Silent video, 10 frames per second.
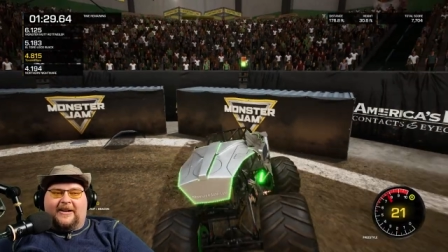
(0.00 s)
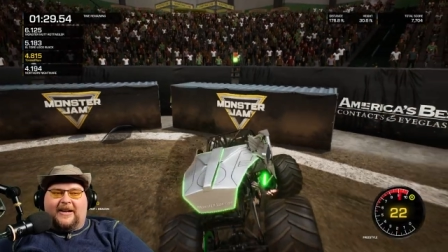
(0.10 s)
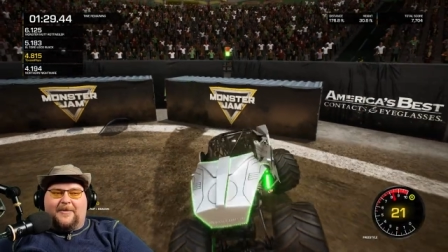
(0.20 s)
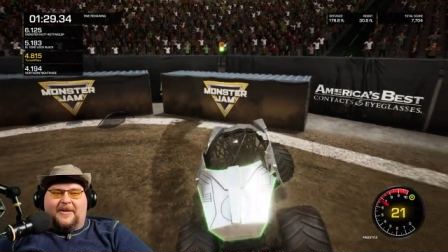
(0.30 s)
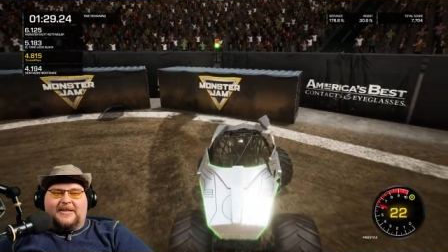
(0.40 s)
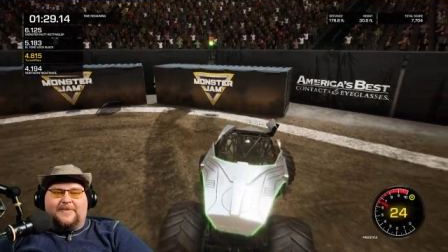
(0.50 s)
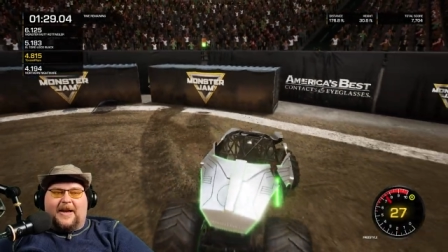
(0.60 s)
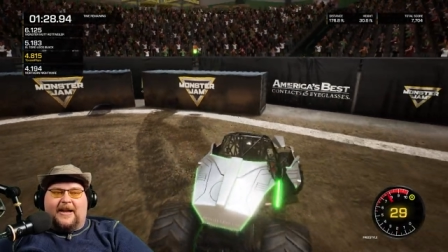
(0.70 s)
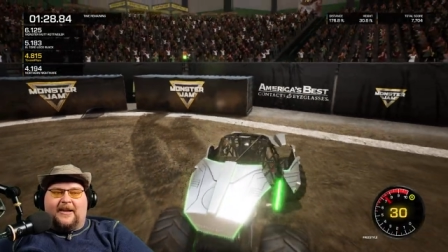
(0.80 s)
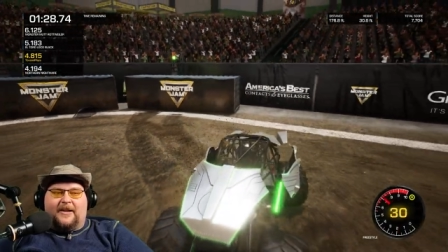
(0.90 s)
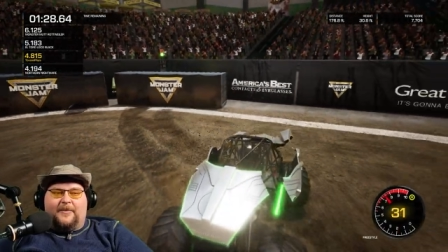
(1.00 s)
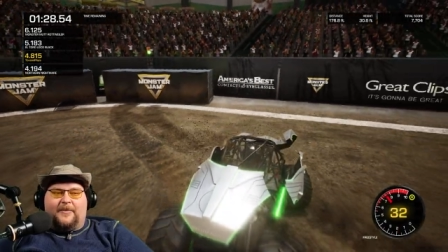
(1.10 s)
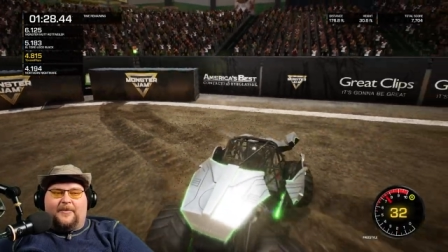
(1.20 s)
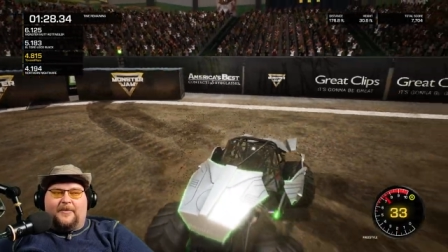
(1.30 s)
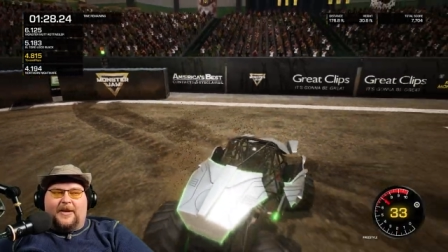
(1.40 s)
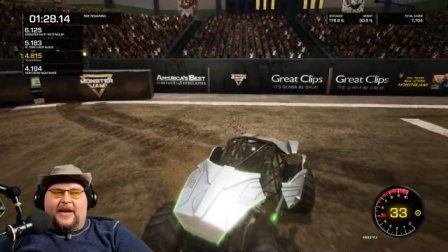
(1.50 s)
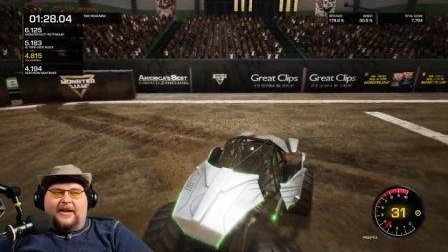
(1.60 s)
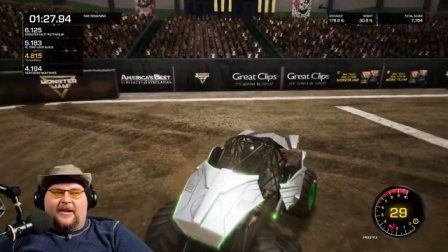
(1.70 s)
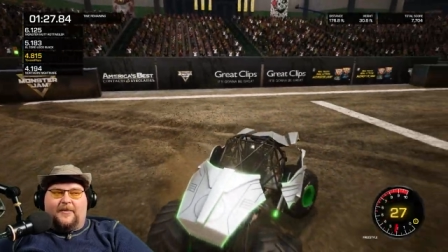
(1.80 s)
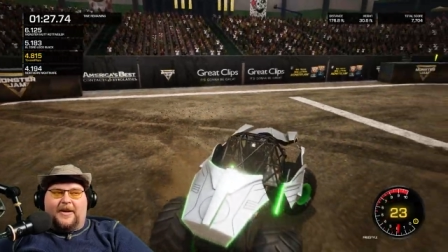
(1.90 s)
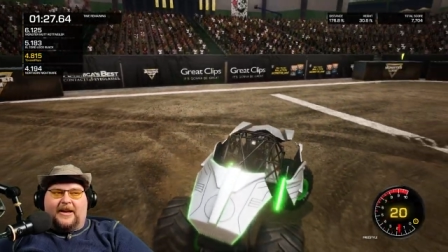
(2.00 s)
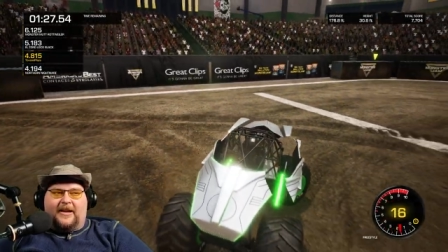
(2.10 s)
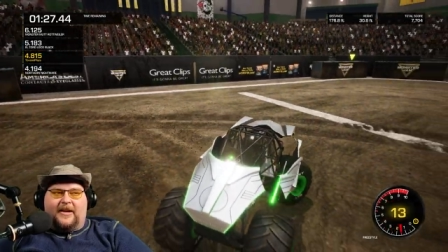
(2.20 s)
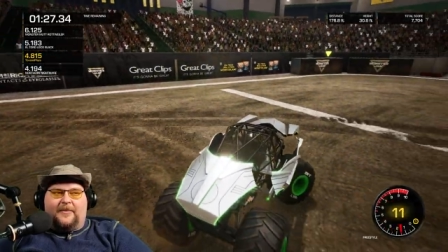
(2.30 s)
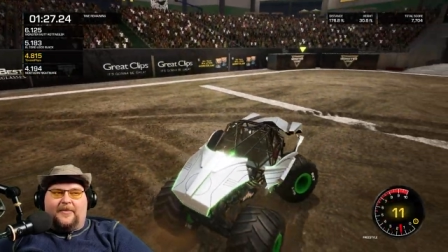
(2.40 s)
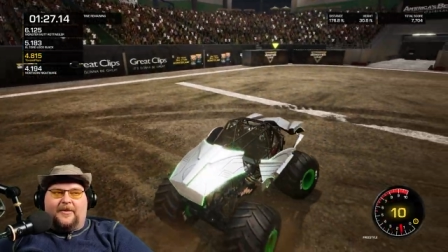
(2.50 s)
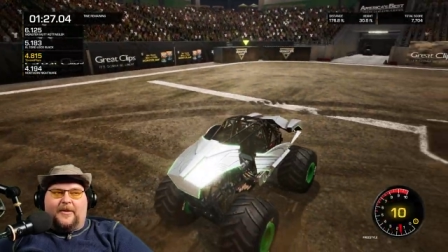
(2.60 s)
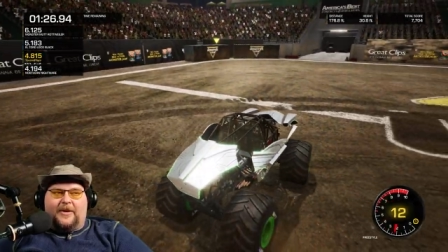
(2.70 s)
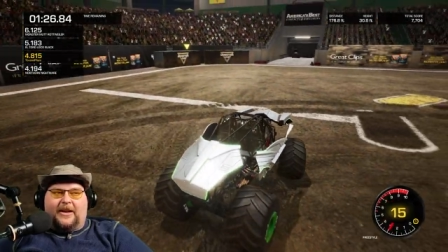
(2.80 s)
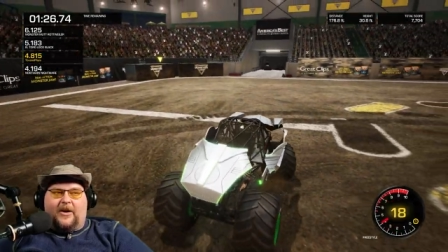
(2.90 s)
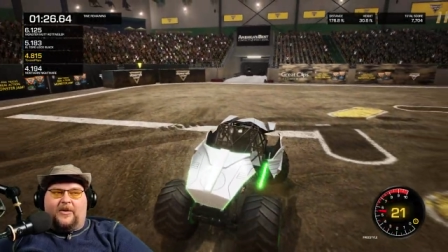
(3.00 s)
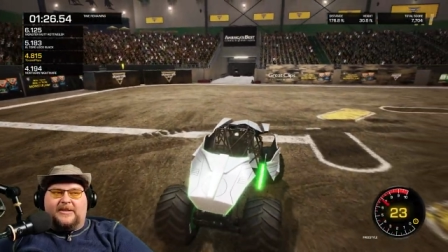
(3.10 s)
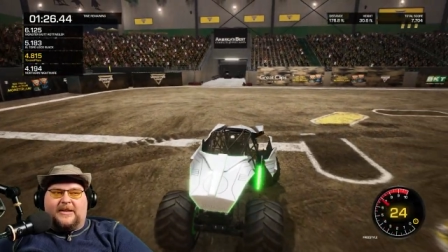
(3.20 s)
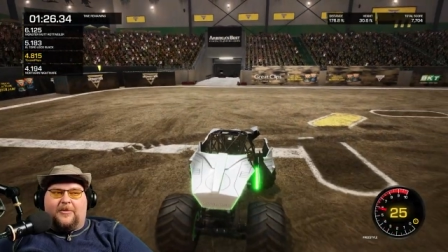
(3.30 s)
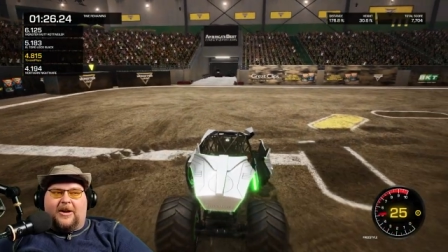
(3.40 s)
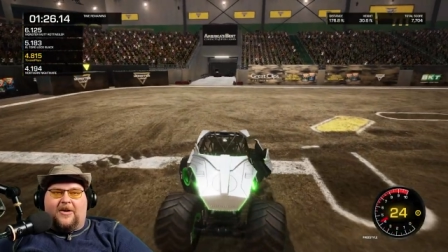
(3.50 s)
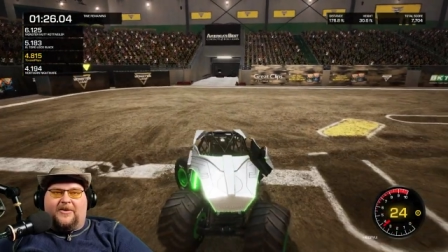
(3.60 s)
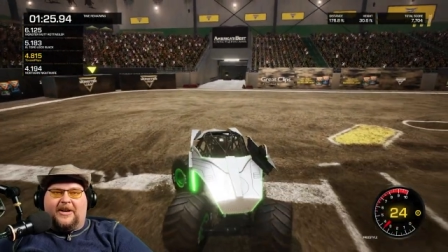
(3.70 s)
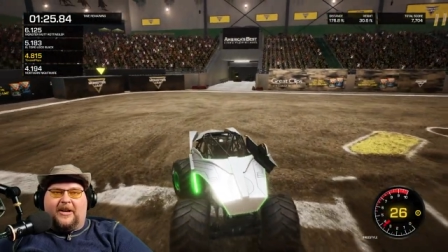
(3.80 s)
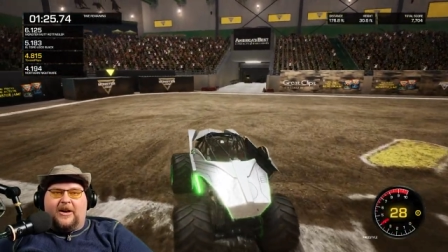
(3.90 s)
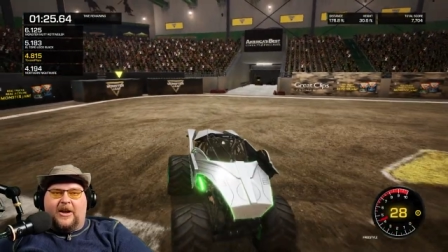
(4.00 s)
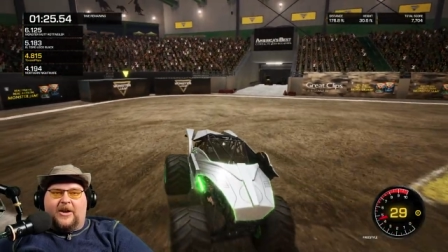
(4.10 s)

Come on, let's back up. Back up, back up. There we go. Well, let's come around over here.